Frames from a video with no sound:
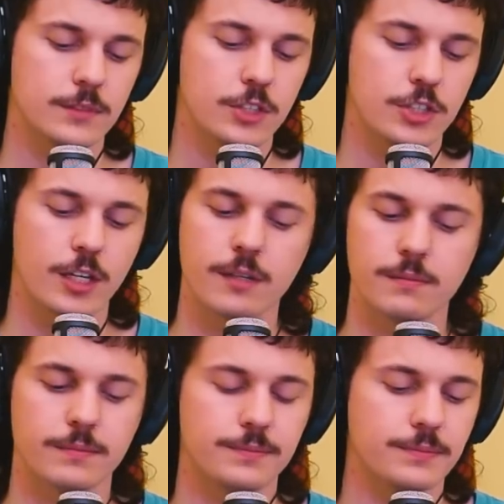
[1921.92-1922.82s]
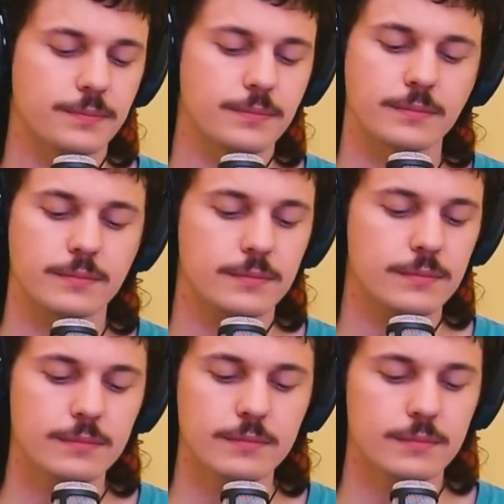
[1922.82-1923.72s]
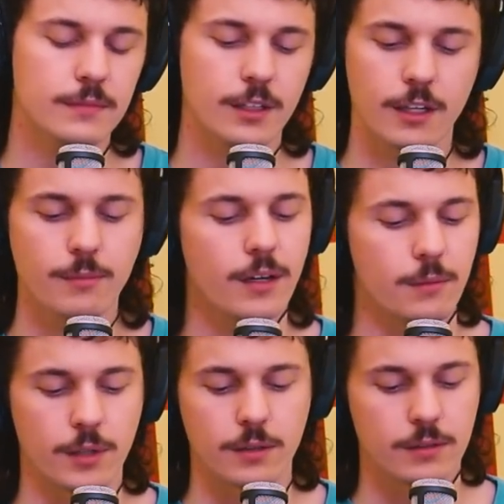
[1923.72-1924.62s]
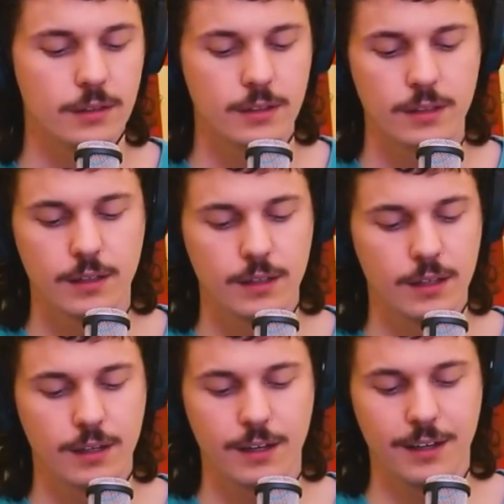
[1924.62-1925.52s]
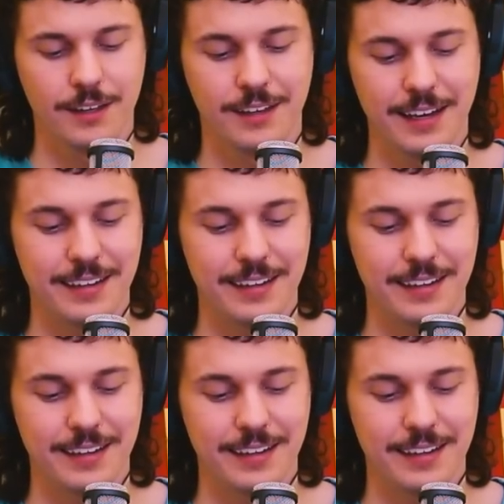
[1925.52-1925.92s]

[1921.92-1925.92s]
Shun, come on, bro. You